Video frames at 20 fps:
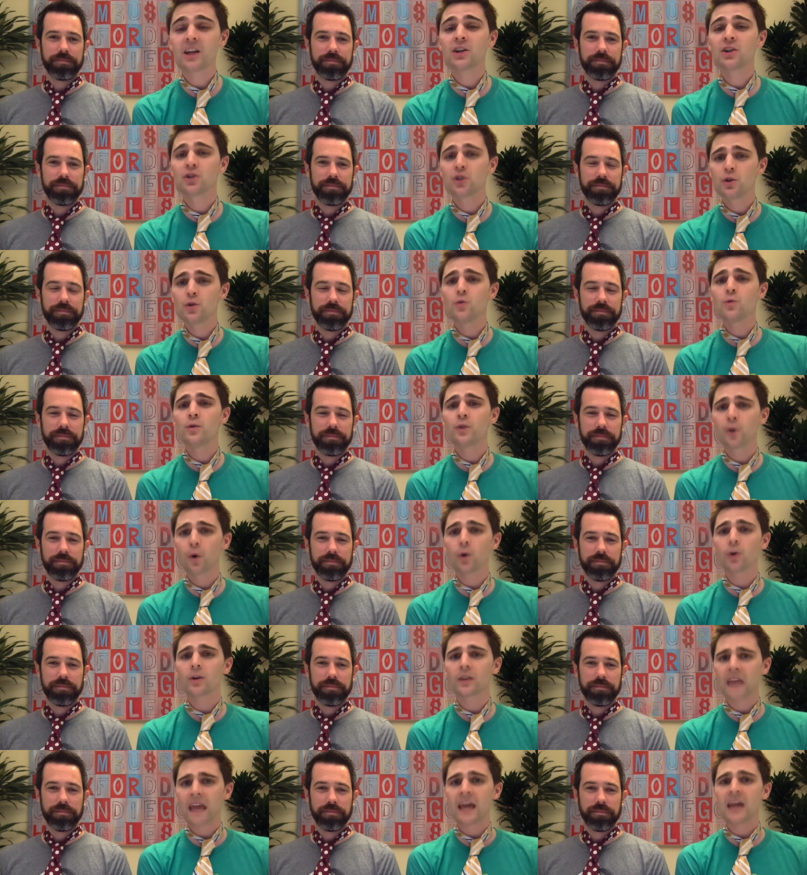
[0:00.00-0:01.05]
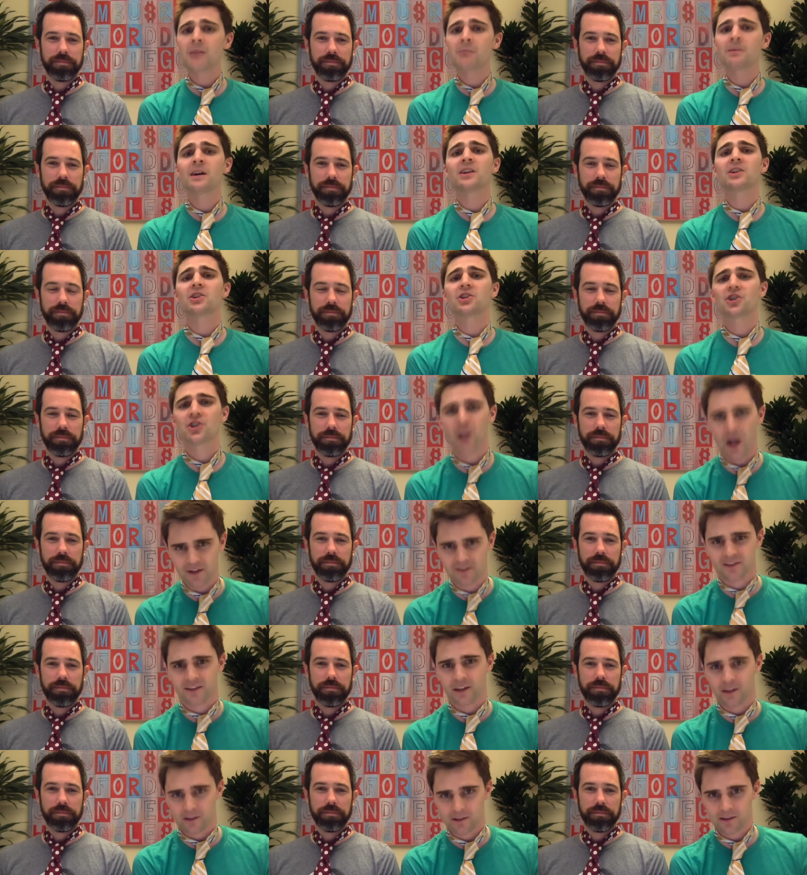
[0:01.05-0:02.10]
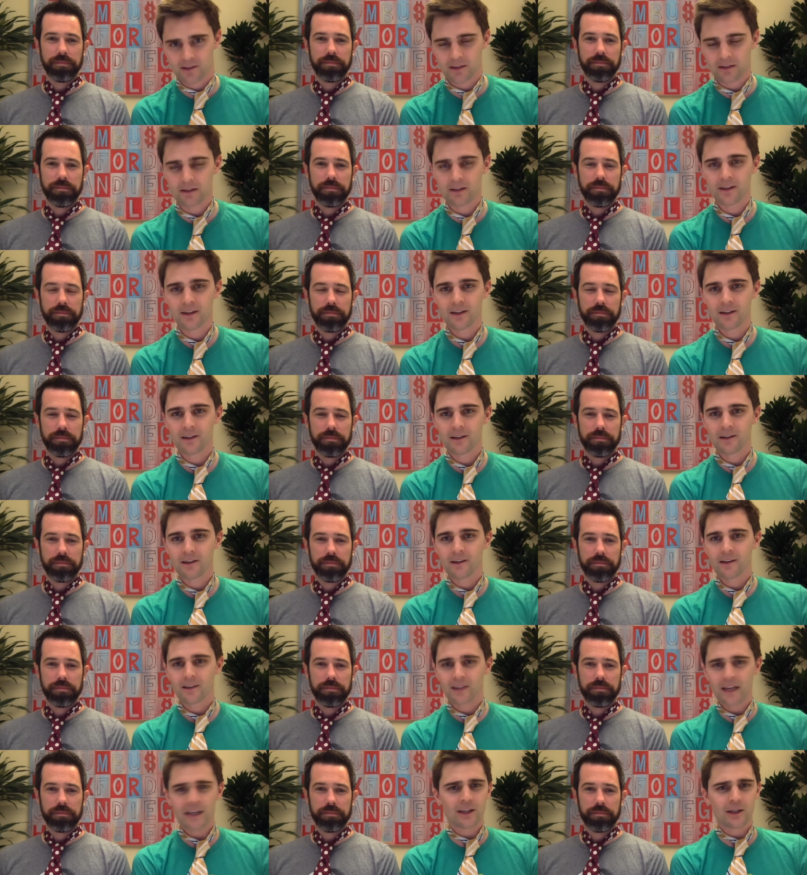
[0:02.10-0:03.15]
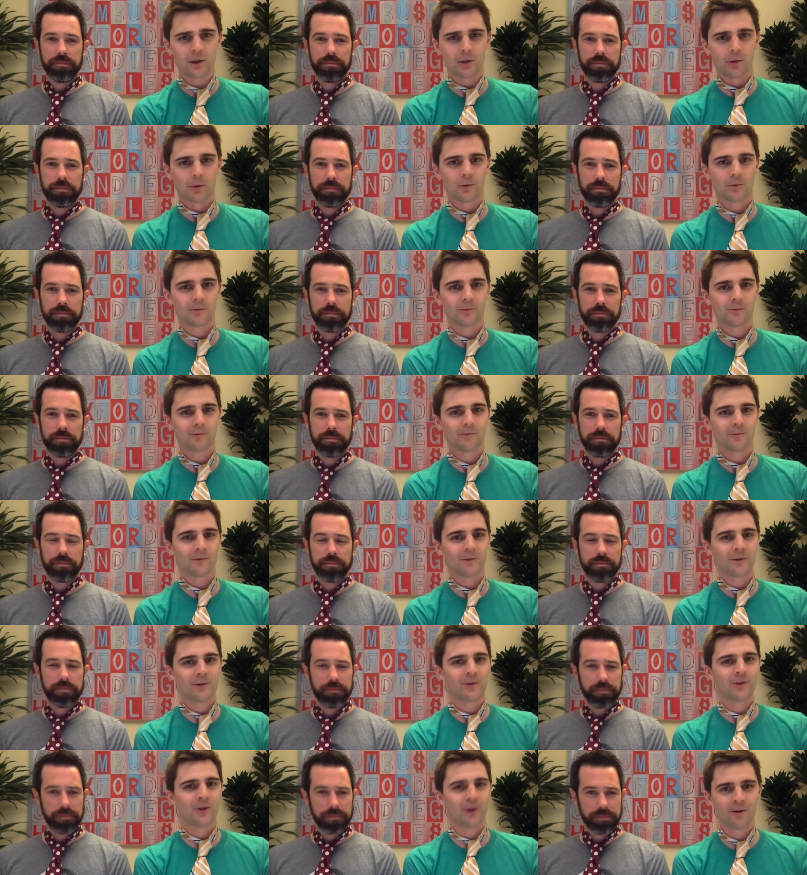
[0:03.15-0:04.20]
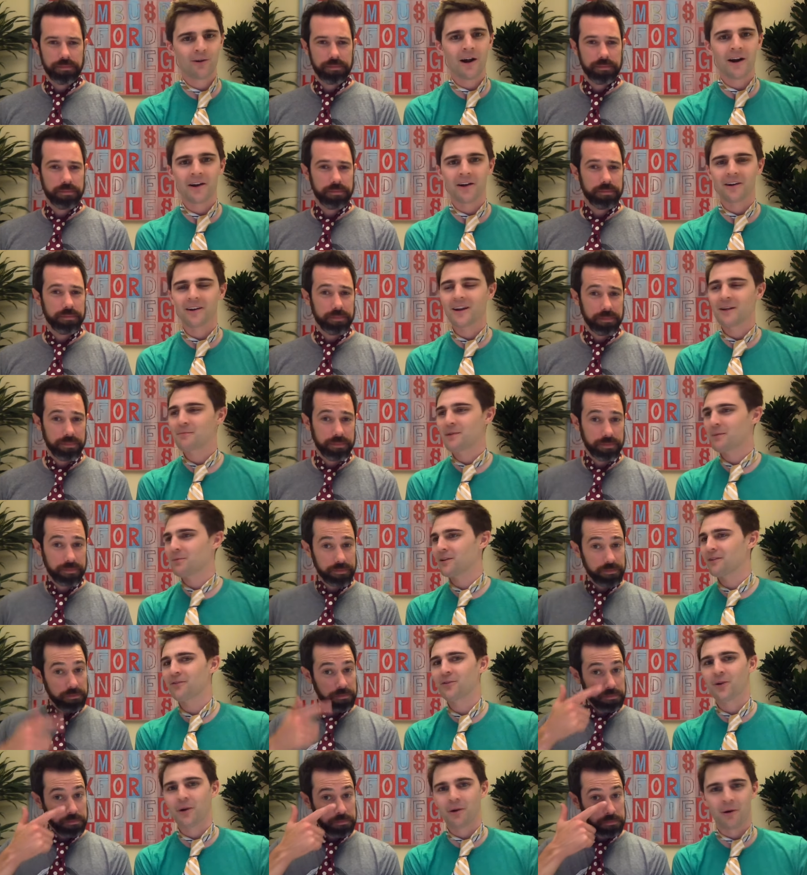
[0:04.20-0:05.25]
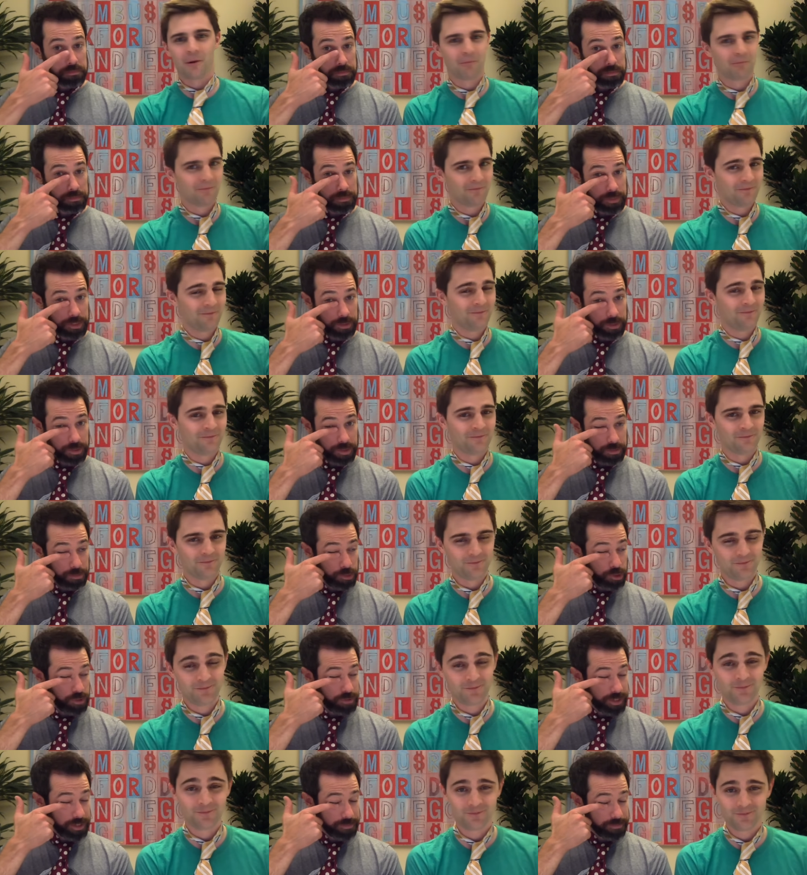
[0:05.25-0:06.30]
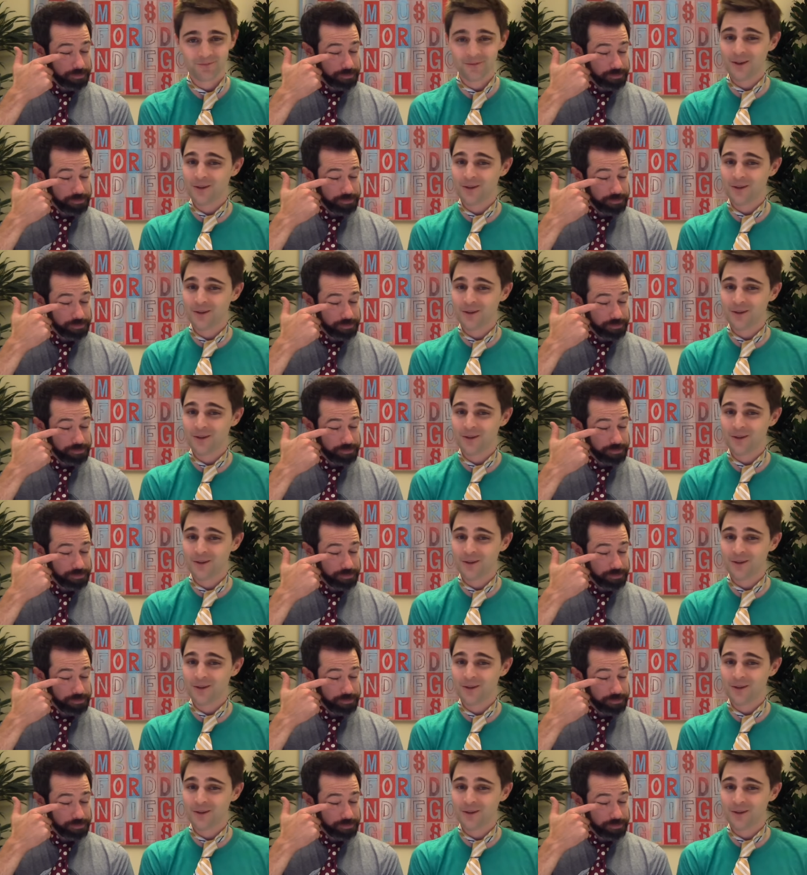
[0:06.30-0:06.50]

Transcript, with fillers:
Speaker 1: could do your game justice. Thank you, Your Honor, and people of the court.
Speaker 2: moving.